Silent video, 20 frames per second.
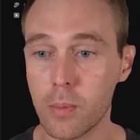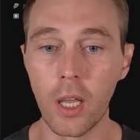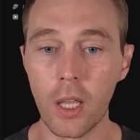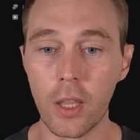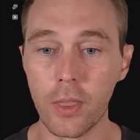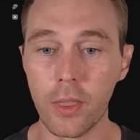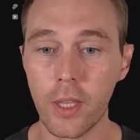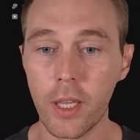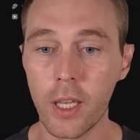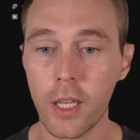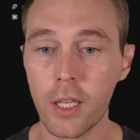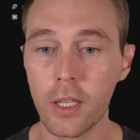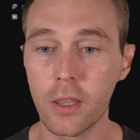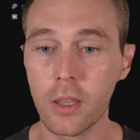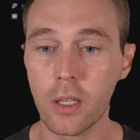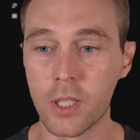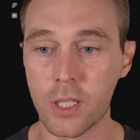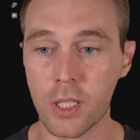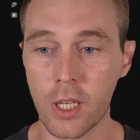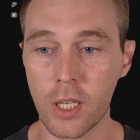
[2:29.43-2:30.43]
And then
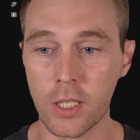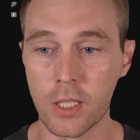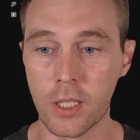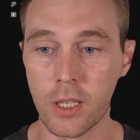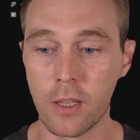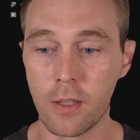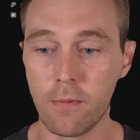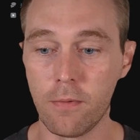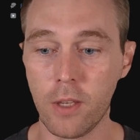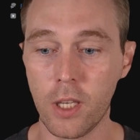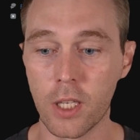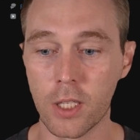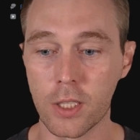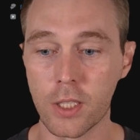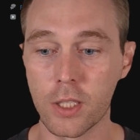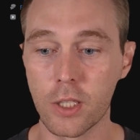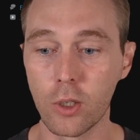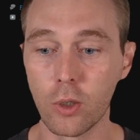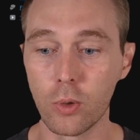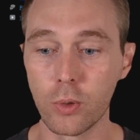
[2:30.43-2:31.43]
it says in the
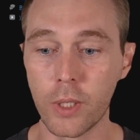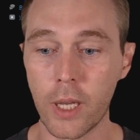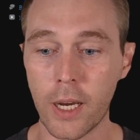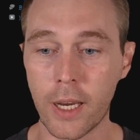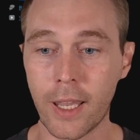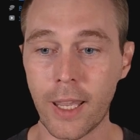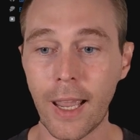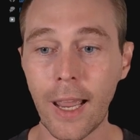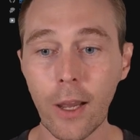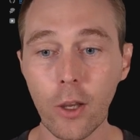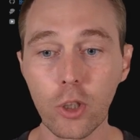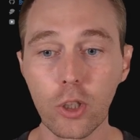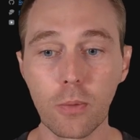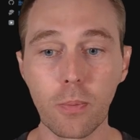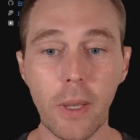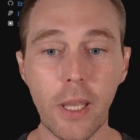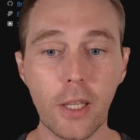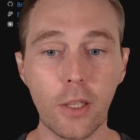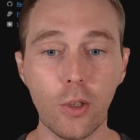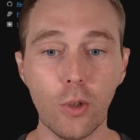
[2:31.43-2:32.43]
VS Code account
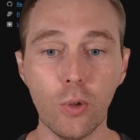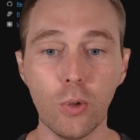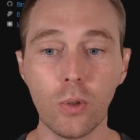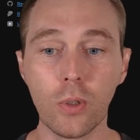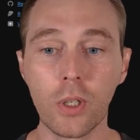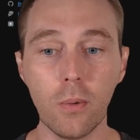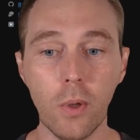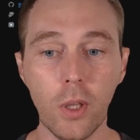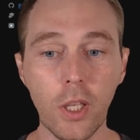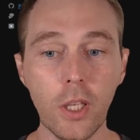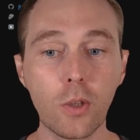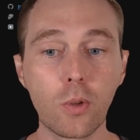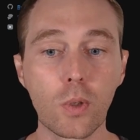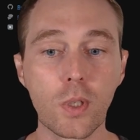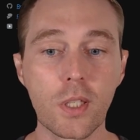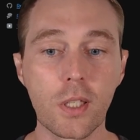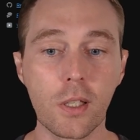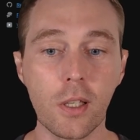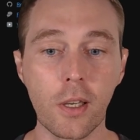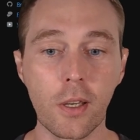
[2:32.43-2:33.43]
menu, we need to
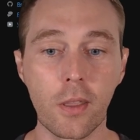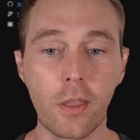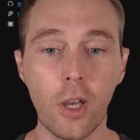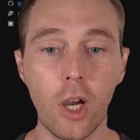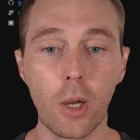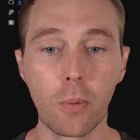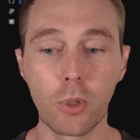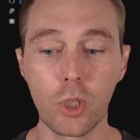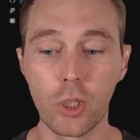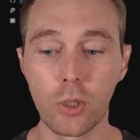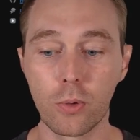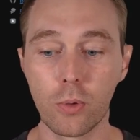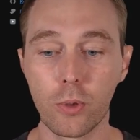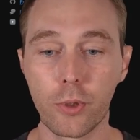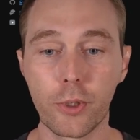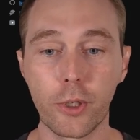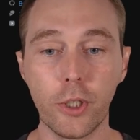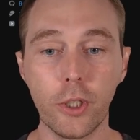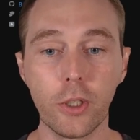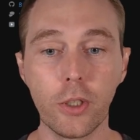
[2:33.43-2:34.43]
select the option
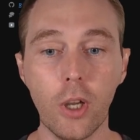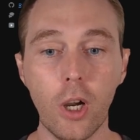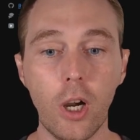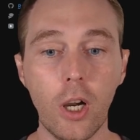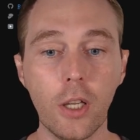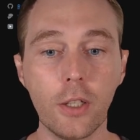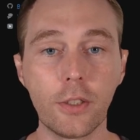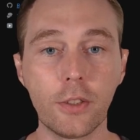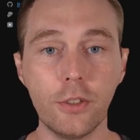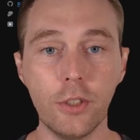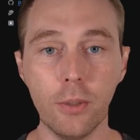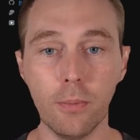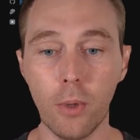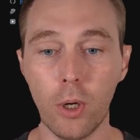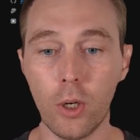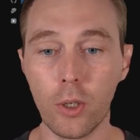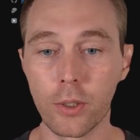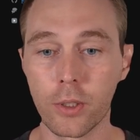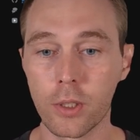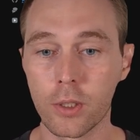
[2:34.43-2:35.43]
to turn on
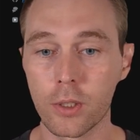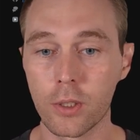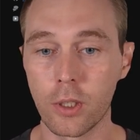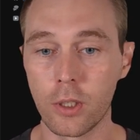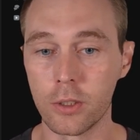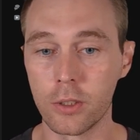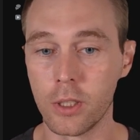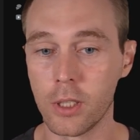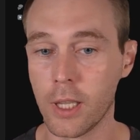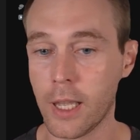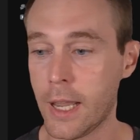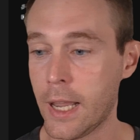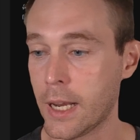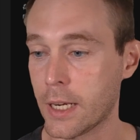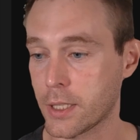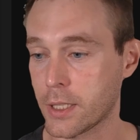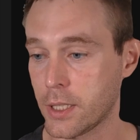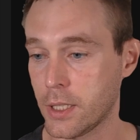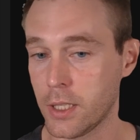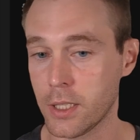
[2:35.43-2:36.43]
remote tunnel
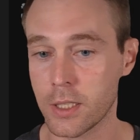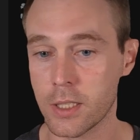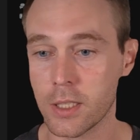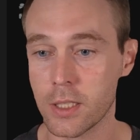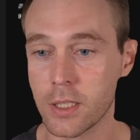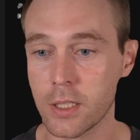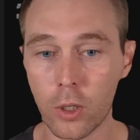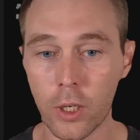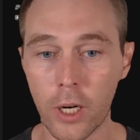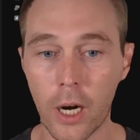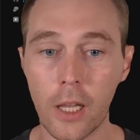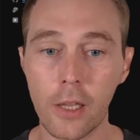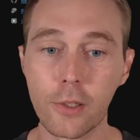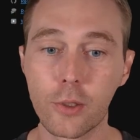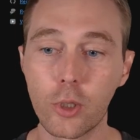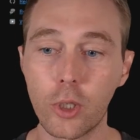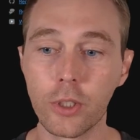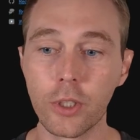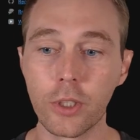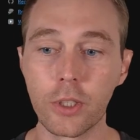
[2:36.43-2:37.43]
access. Or
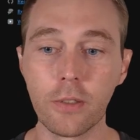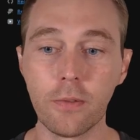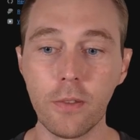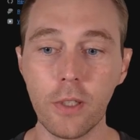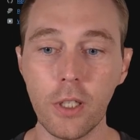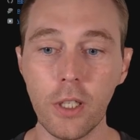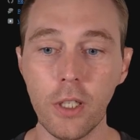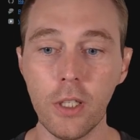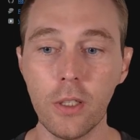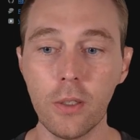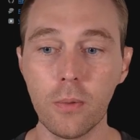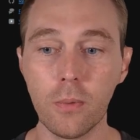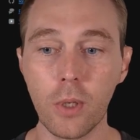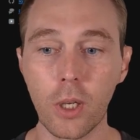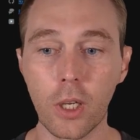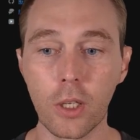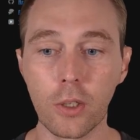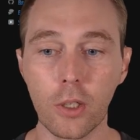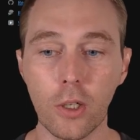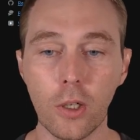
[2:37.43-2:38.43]
alternatively, we
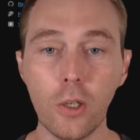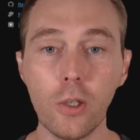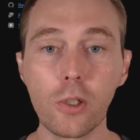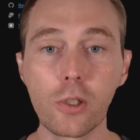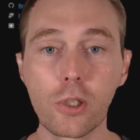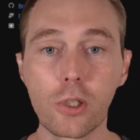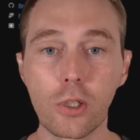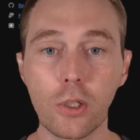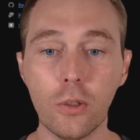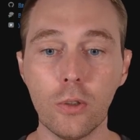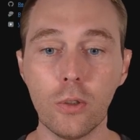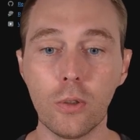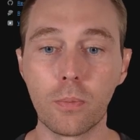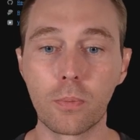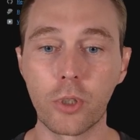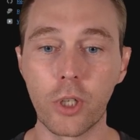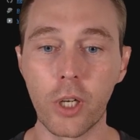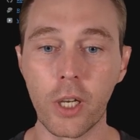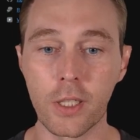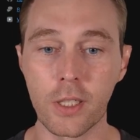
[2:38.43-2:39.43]
can also
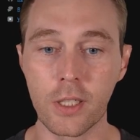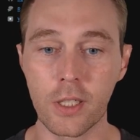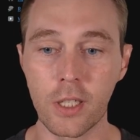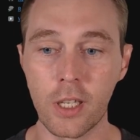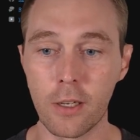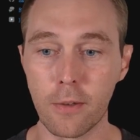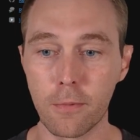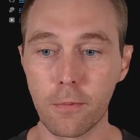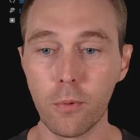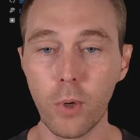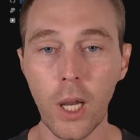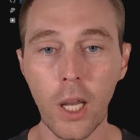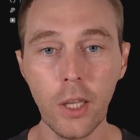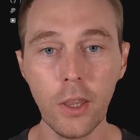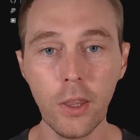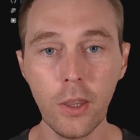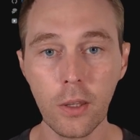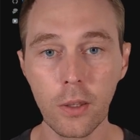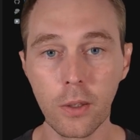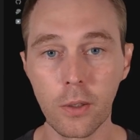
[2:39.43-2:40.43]
press
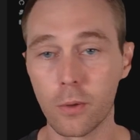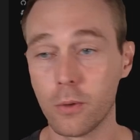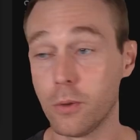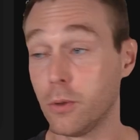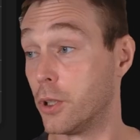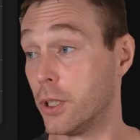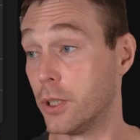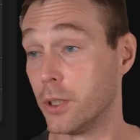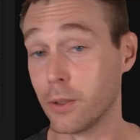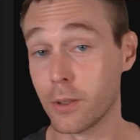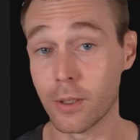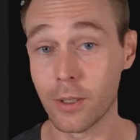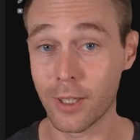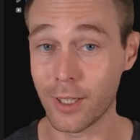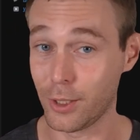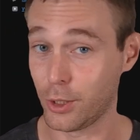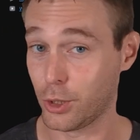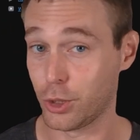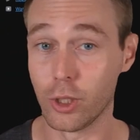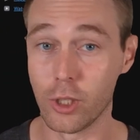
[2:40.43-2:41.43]
F1 or
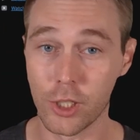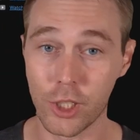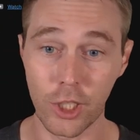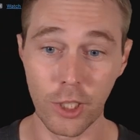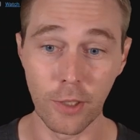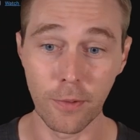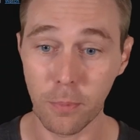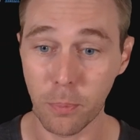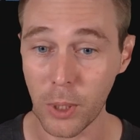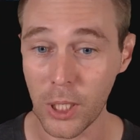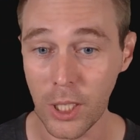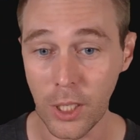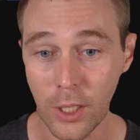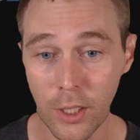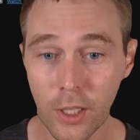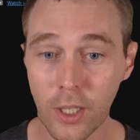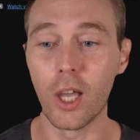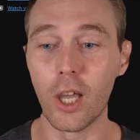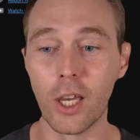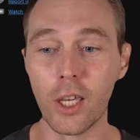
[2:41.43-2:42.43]

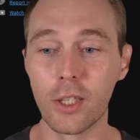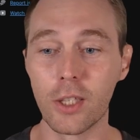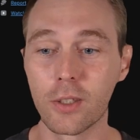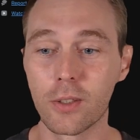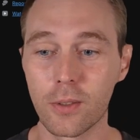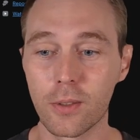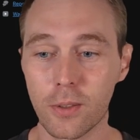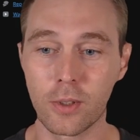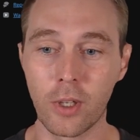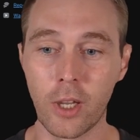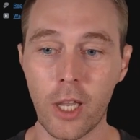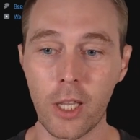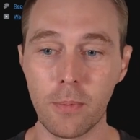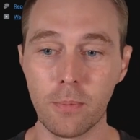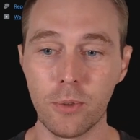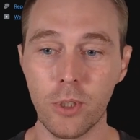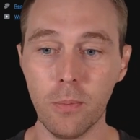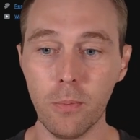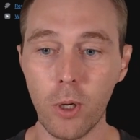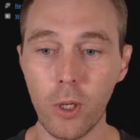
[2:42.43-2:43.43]
Control-Shift-P and
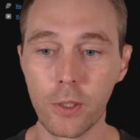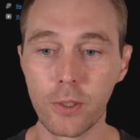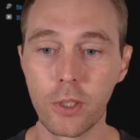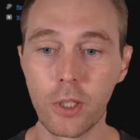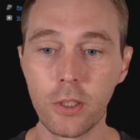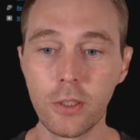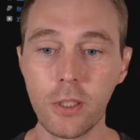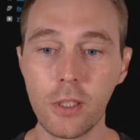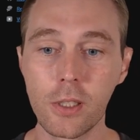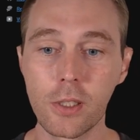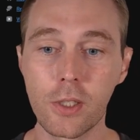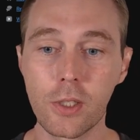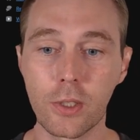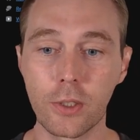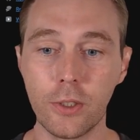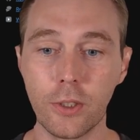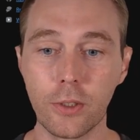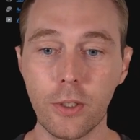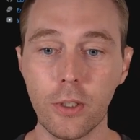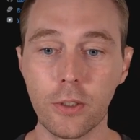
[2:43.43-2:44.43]
type remote tunnels,
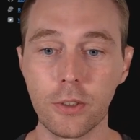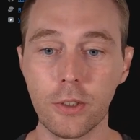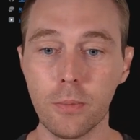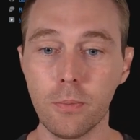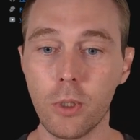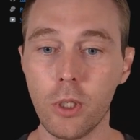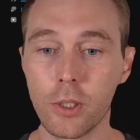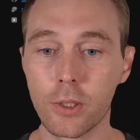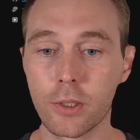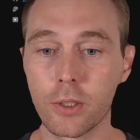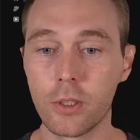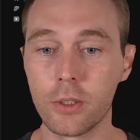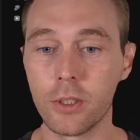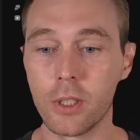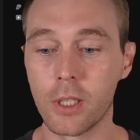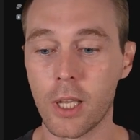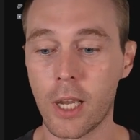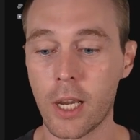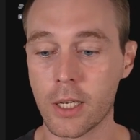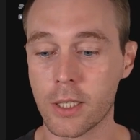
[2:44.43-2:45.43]
turn on remote
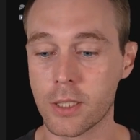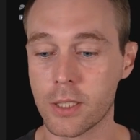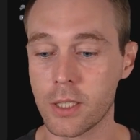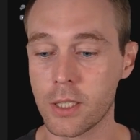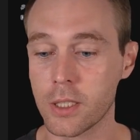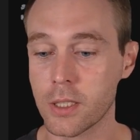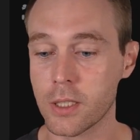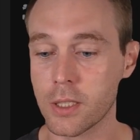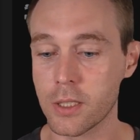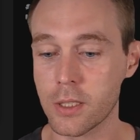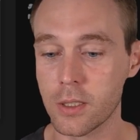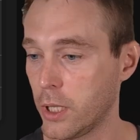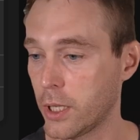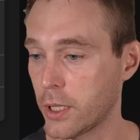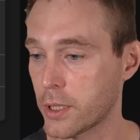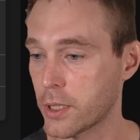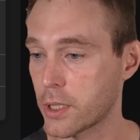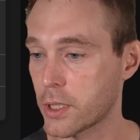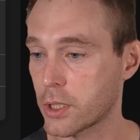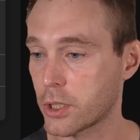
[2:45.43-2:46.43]
tunnel access.
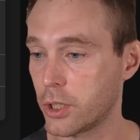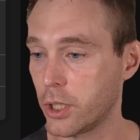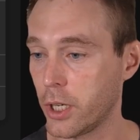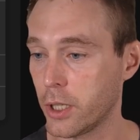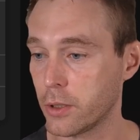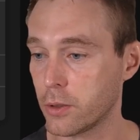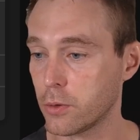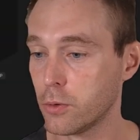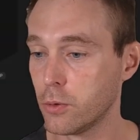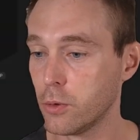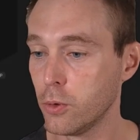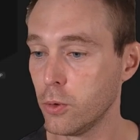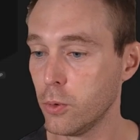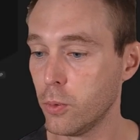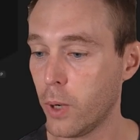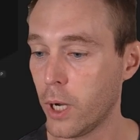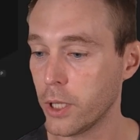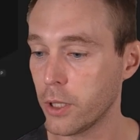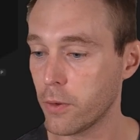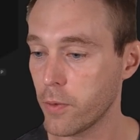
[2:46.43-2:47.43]
Let's try to do
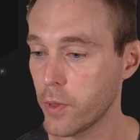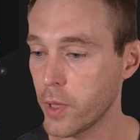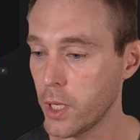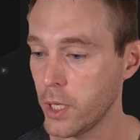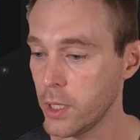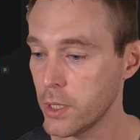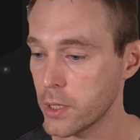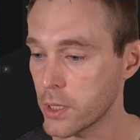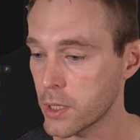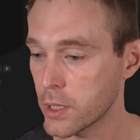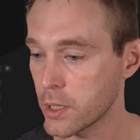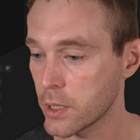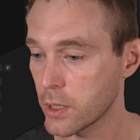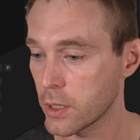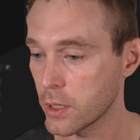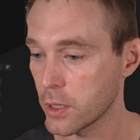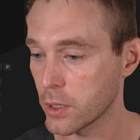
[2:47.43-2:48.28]
one of these.